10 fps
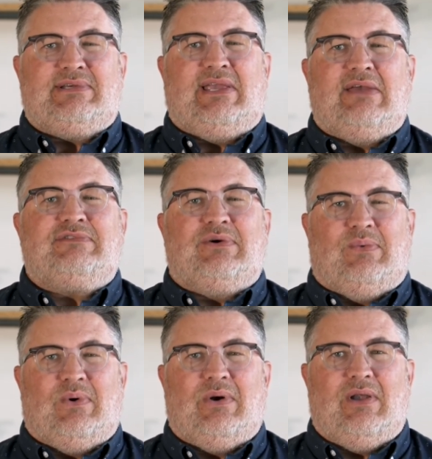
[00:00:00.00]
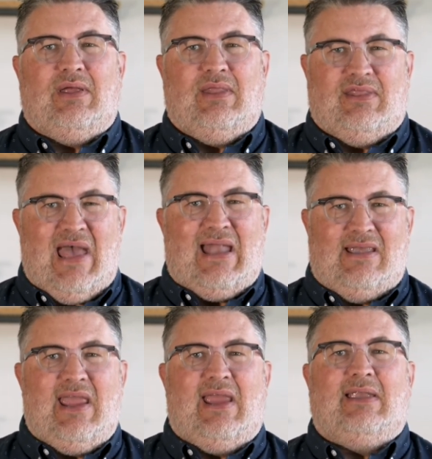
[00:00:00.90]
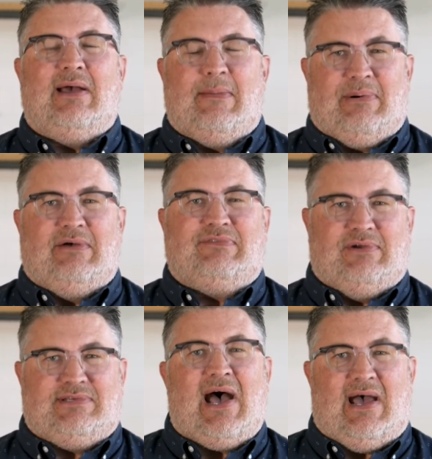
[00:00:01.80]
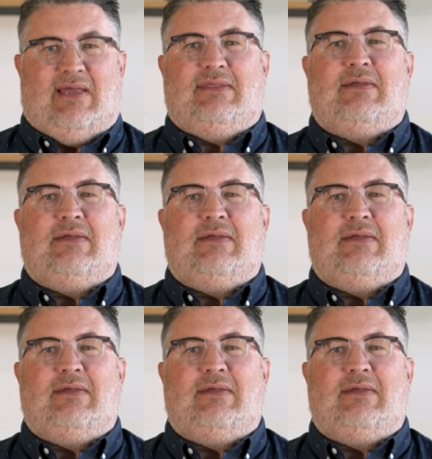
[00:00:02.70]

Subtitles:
to give toward that need above your tithe.